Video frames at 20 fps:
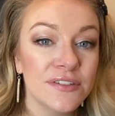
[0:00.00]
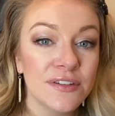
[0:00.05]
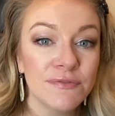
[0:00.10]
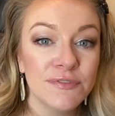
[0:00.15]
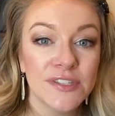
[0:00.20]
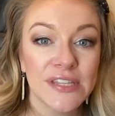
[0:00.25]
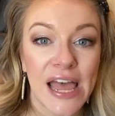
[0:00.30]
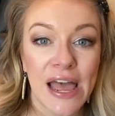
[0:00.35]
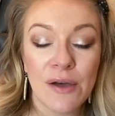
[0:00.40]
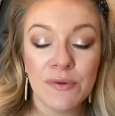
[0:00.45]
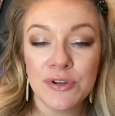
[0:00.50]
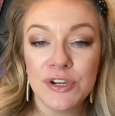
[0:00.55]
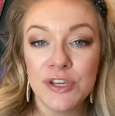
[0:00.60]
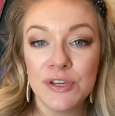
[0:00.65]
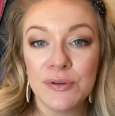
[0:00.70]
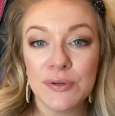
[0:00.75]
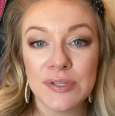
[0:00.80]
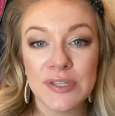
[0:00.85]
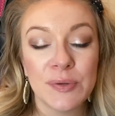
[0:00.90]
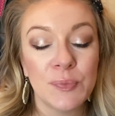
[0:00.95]
of sound
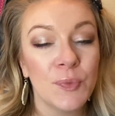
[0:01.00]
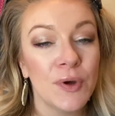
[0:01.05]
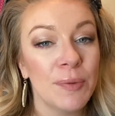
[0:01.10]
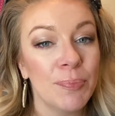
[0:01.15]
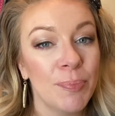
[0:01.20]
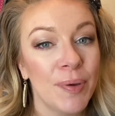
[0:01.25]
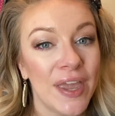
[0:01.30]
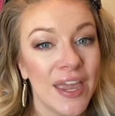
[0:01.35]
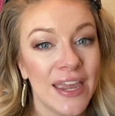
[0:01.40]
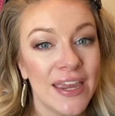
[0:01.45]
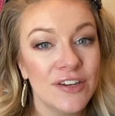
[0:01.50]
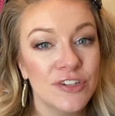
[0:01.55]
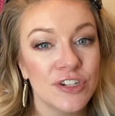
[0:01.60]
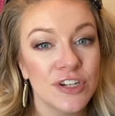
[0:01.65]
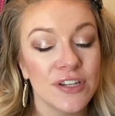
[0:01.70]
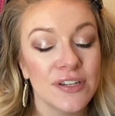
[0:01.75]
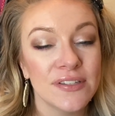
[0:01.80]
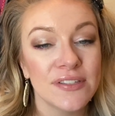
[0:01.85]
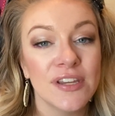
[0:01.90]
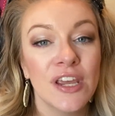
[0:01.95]
cues and what
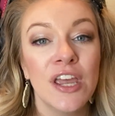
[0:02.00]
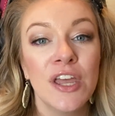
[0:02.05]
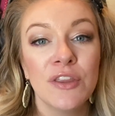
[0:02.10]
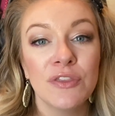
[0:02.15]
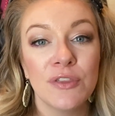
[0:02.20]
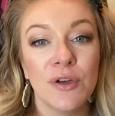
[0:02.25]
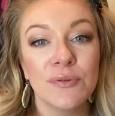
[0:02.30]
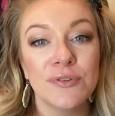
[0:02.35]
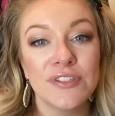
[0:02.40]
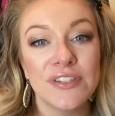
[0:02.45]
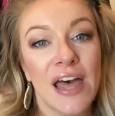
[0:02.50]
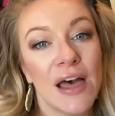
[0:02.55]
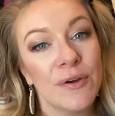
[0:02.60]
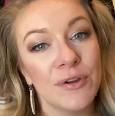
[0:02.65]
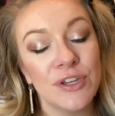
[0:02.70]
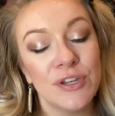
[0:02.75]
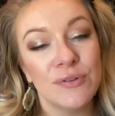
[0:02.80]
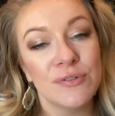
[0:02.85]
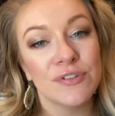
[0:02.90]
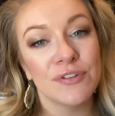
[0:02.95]
pages those sound
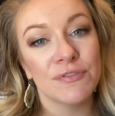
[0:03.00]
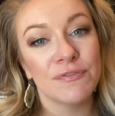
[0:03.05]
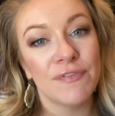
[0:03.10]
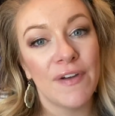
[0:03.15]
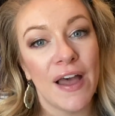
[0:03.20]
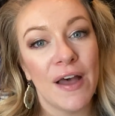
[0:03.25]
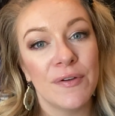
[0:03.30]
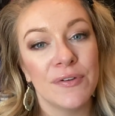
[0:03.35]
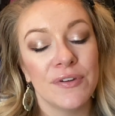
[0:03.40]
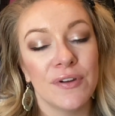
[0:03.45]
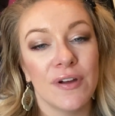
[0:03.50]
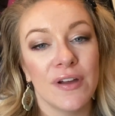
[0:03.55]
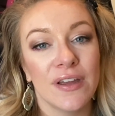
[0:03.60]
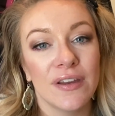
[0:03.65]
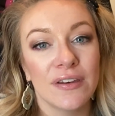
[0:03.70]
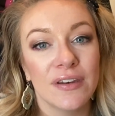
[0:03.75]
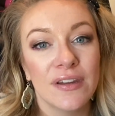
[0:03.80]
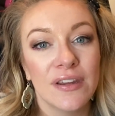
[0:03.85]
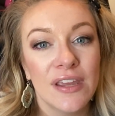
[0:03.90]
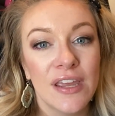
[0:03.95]
cues are found
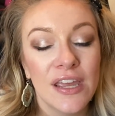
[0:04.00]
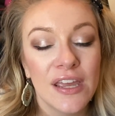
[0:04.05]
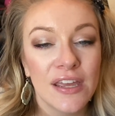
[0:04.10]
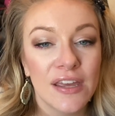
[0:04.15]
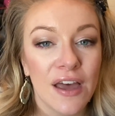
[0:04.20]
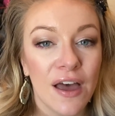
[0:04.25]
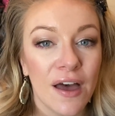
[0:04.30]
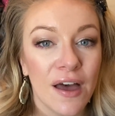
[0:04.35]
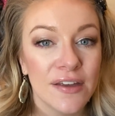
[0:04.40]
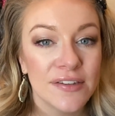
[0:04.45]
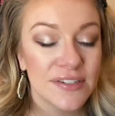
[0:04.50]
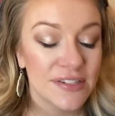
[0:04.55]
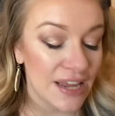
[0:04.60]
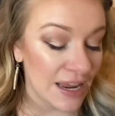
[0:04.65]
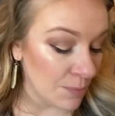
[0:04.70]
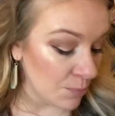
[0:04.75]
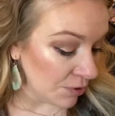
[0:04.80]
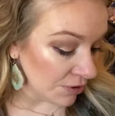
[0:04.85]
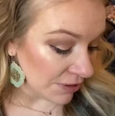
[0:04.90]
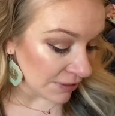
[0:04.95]
on.
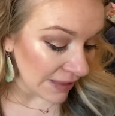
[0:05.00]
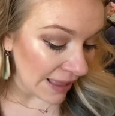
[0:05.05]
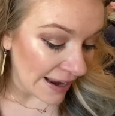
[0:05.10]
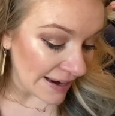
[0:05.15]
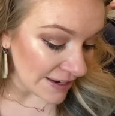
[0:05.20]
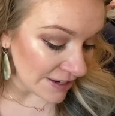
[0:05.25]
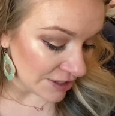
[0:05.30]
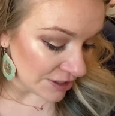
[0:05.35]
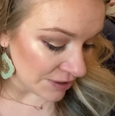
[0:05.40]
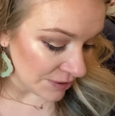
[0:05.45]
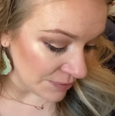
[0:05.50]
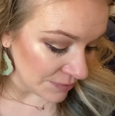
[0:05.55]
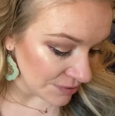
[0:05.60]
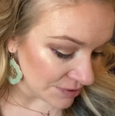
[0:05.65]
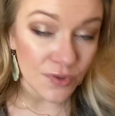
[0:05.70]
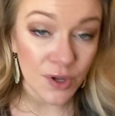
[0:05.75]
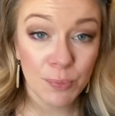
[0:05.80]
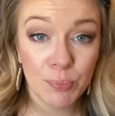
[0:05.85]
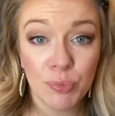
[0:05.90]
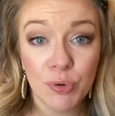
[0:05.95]
Same with light cues.
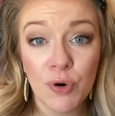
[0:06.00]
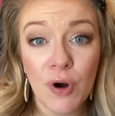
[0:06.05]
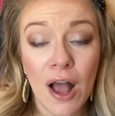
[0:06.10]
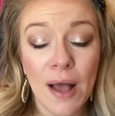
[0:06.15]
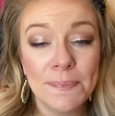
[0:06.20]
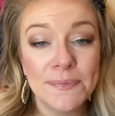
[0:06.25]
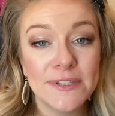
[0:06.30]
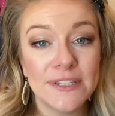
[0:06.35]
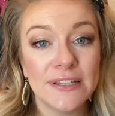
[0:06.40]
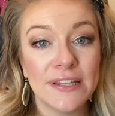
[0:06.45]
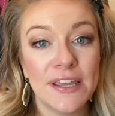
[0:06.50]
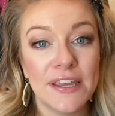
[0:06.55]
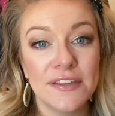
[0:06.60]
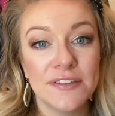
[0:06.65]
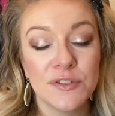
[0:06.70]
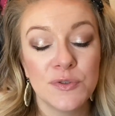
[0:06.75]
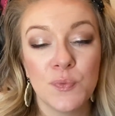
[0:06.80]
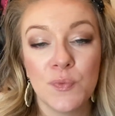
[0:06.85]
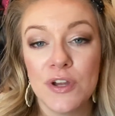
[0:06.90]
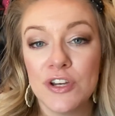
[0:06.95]
Props
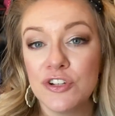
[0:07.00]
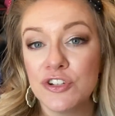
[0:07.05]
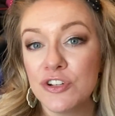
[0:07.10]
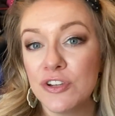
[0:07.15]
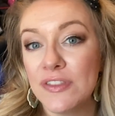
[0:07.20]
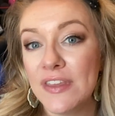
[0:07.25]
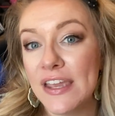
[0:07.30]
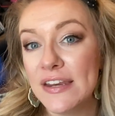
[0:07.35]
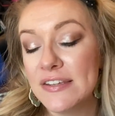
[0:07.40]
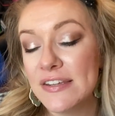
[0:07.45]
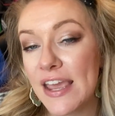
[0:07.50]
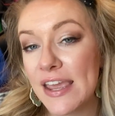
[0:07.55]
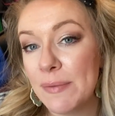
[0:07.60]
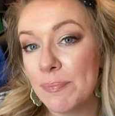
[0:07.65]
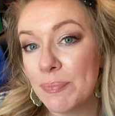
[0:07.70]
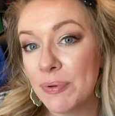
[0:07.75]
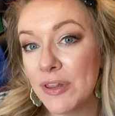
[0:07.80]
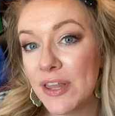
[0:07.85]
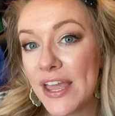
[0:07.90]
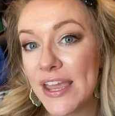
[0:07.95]
list, when should they take
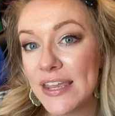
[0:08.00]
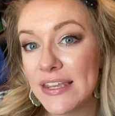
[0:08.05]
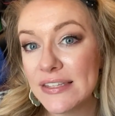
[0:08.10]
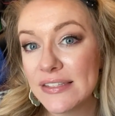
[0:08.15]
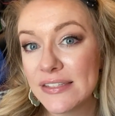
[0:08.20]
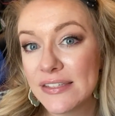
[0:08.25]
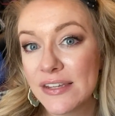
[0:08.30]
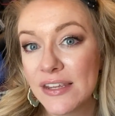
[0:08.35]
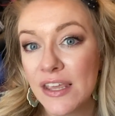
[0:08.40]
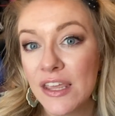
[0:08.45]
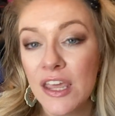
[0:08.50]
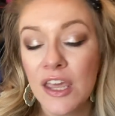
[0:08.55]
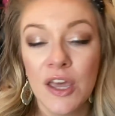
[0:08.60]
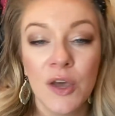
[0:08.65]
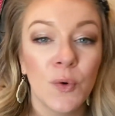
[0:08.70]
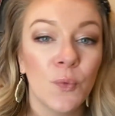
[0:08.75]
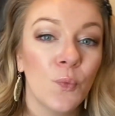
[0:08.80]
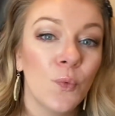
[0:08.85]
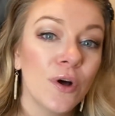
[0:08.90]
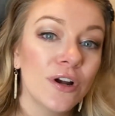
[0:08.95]
place?
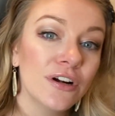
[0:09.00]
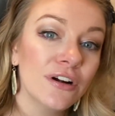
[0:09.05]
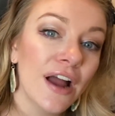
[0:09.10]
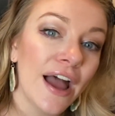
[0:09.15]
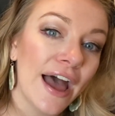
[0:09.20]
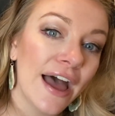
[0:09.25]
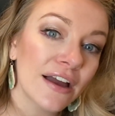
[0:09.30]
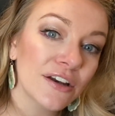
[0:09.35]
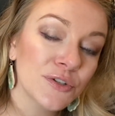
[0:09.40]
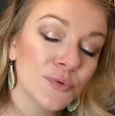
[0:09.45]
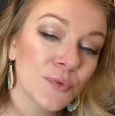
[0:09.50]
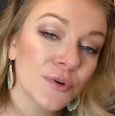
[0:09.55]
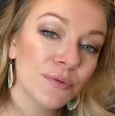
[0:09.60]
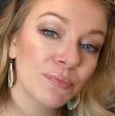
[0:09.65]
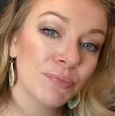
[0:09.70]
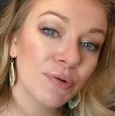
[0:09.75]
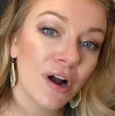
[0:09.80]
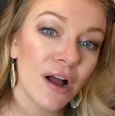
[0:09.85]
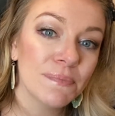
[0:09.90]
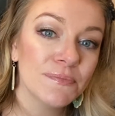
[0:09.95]
What are Act 1
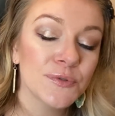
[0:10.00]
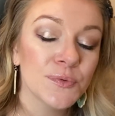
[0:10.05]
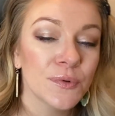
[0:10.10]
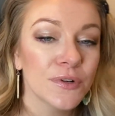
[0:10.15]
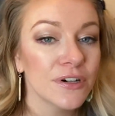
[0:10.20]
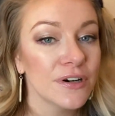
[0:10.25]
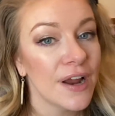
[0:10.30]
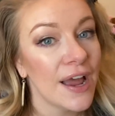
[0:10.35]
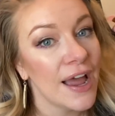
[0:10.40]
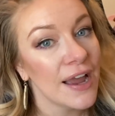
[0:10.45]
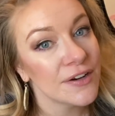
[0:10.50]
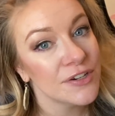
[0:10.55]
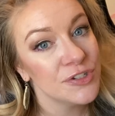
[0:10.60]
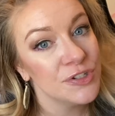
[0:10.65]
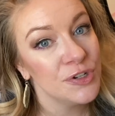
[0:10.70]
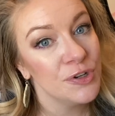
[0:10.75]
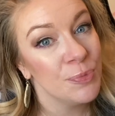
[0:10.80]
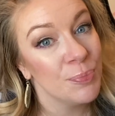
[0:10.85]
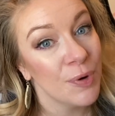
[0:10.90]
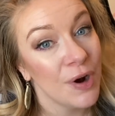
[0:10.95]
props? What are Act
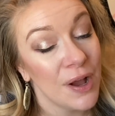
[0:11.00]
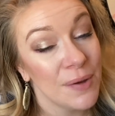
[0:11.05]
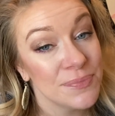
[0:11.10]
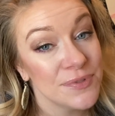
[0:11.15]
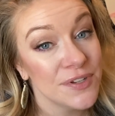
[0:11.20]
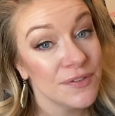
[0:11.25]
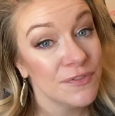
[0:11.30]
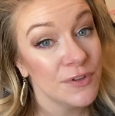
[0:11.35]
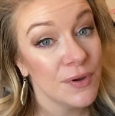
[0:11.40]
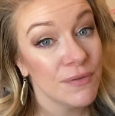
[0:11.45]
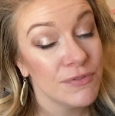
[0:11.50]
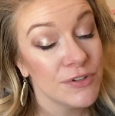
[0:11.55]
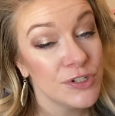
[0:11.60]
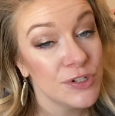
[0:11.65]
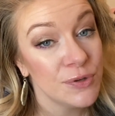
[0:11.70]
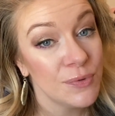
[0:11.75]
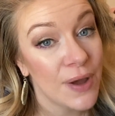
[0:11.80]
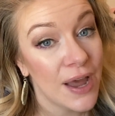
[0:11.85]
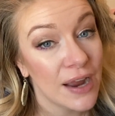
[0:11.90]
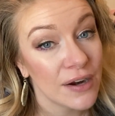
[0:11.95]
2 props if you have a
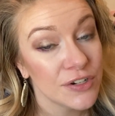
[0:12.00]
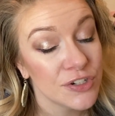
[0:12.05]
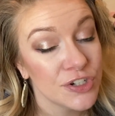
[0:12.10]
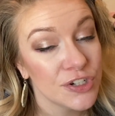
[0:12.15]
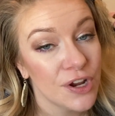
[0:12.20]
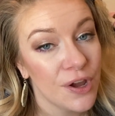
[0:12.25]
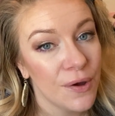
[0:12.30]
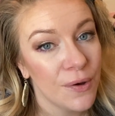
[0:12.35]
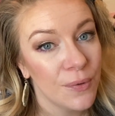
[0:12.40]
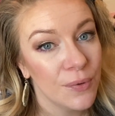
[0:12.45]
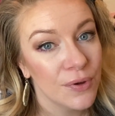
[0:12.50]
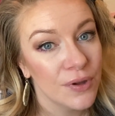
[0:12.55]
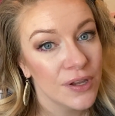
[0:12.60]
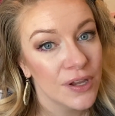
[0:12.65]
2-act show?